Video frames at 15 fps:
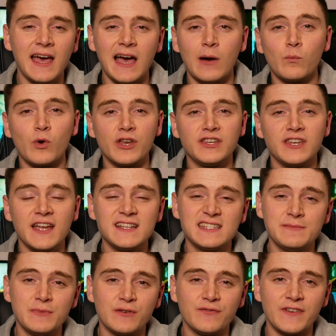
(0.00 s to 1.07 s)
and one
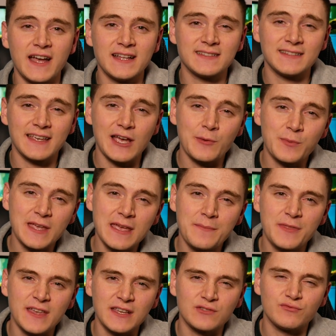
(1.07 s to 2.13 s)
90mm fan to help keep
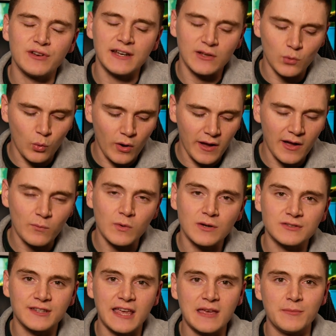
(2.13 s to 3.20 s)
things really quiet
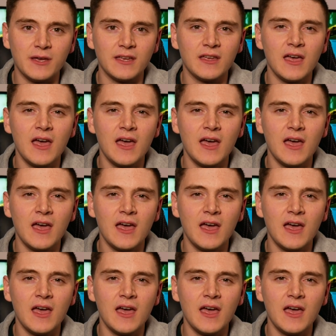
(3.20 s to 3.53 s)
whilst gaming.